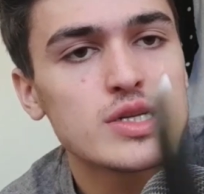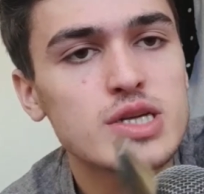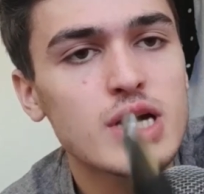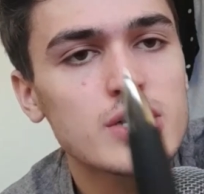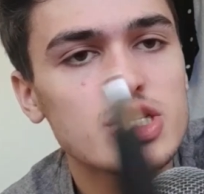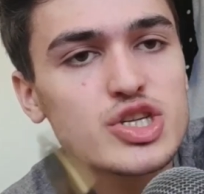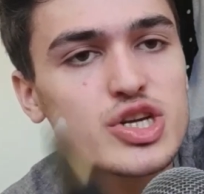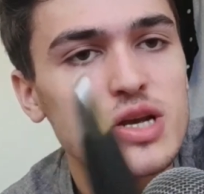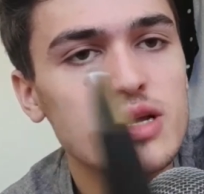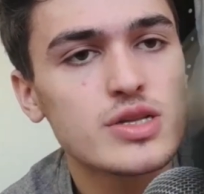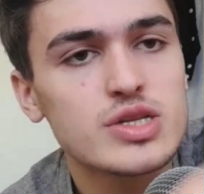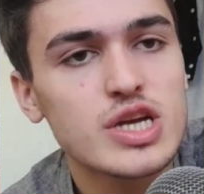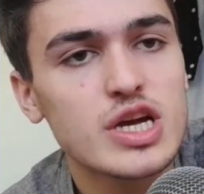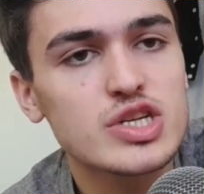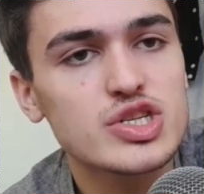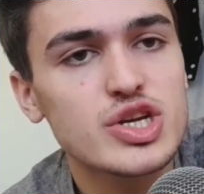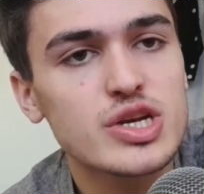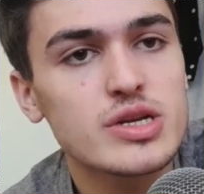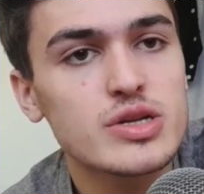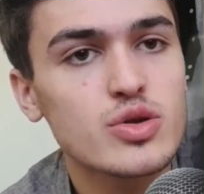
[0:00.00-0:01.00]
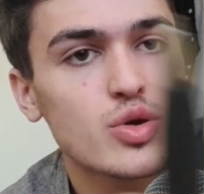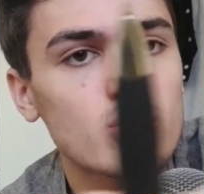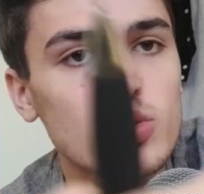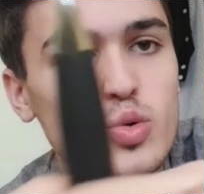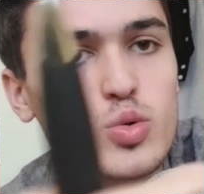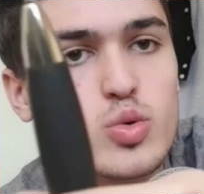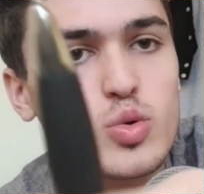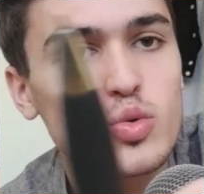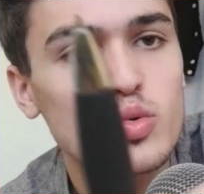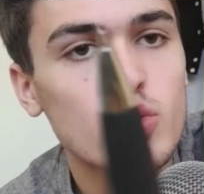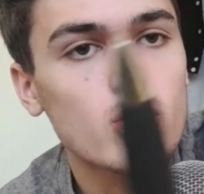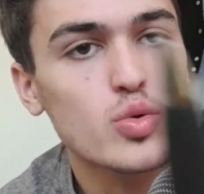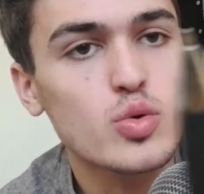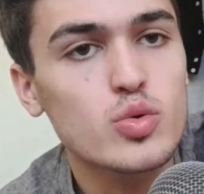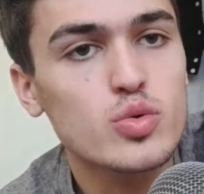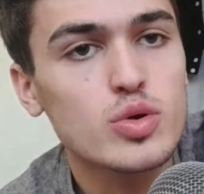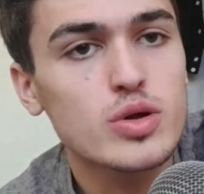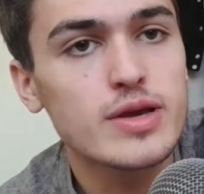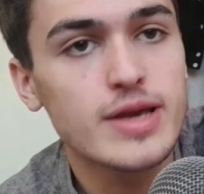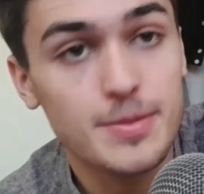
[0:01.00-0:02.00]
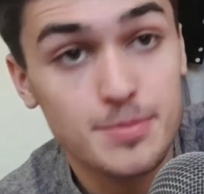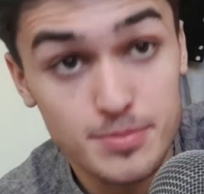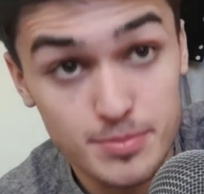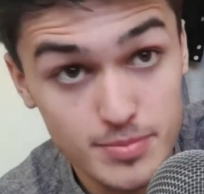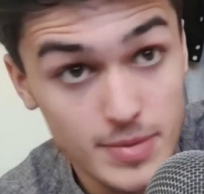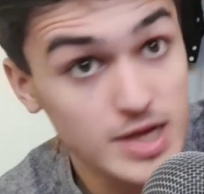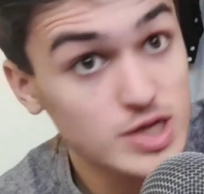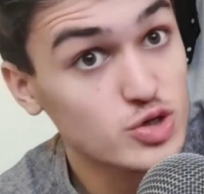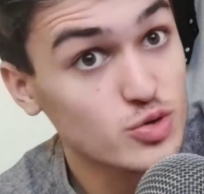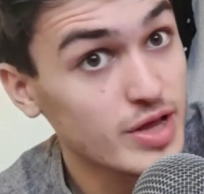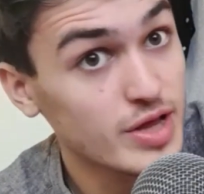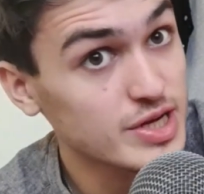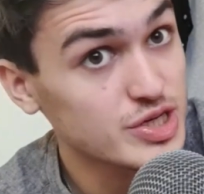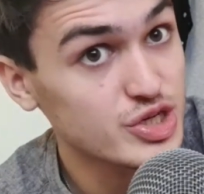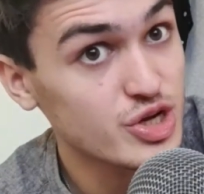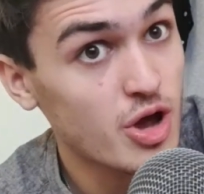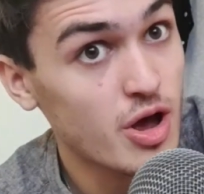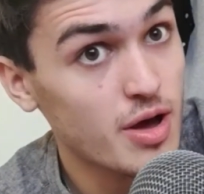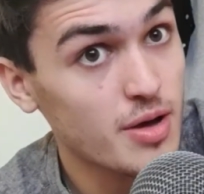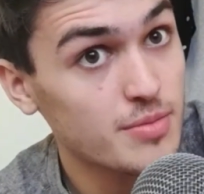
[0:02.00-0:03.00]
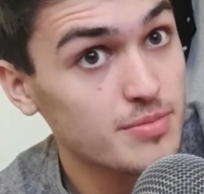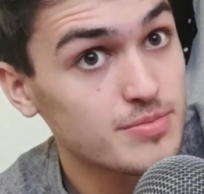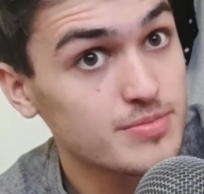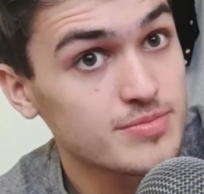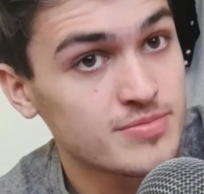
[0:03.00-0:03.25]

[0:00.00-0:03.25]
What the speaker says: touch it. Yep, make sure they're sharp.